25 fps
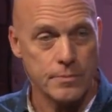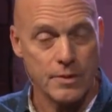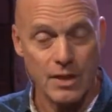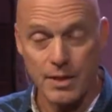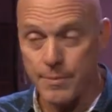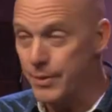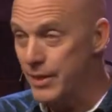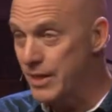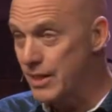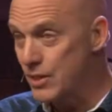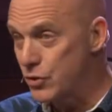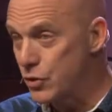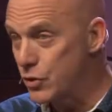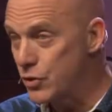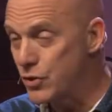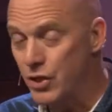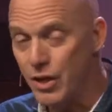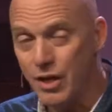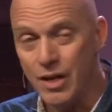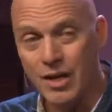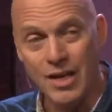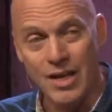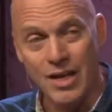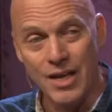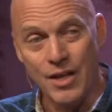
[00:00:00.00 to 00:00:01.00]
Because you
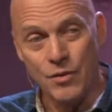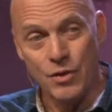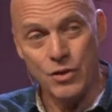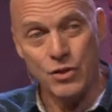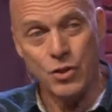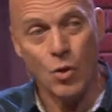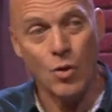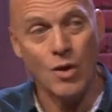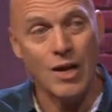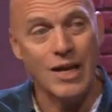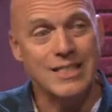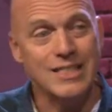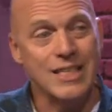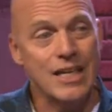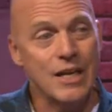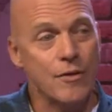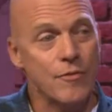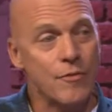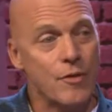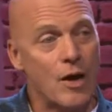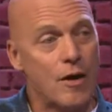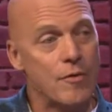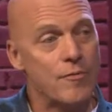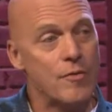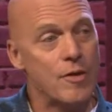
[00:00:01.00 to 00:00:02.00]
see, this whole idea
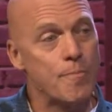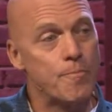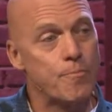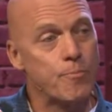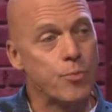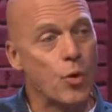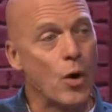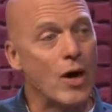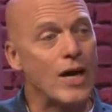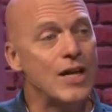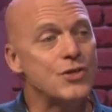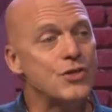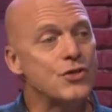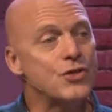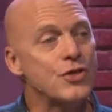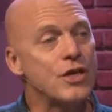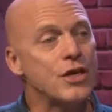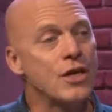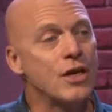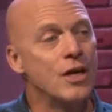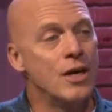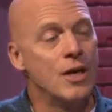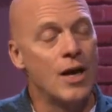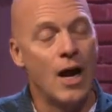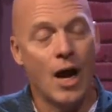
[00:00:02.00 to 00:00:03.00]
of
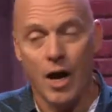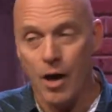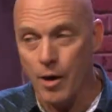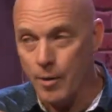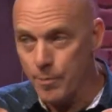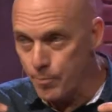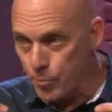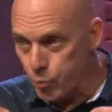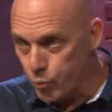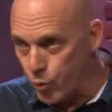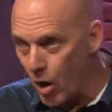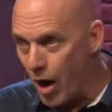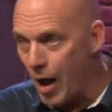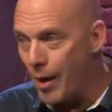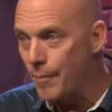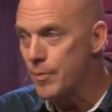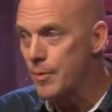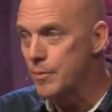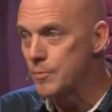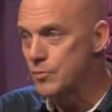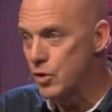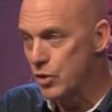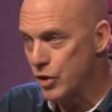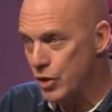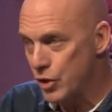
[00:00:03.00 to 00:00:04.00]
embracing our
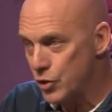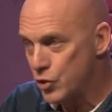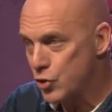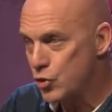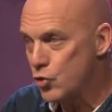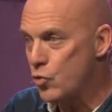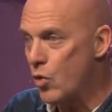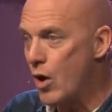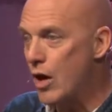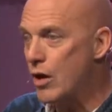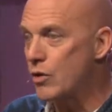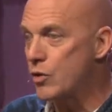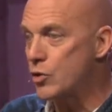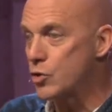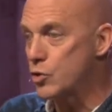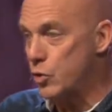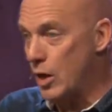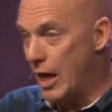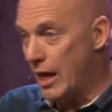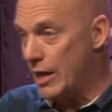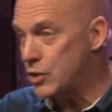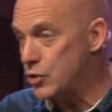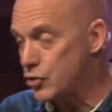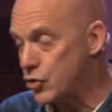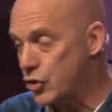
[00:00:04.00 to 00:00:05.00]
problems and our struggles,
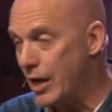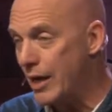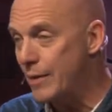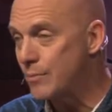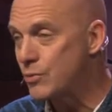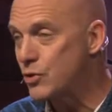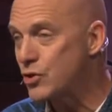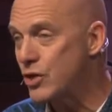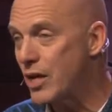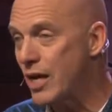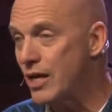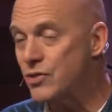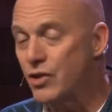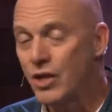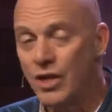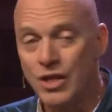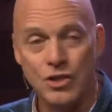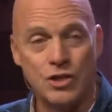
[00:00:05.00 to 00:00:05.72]
as James says,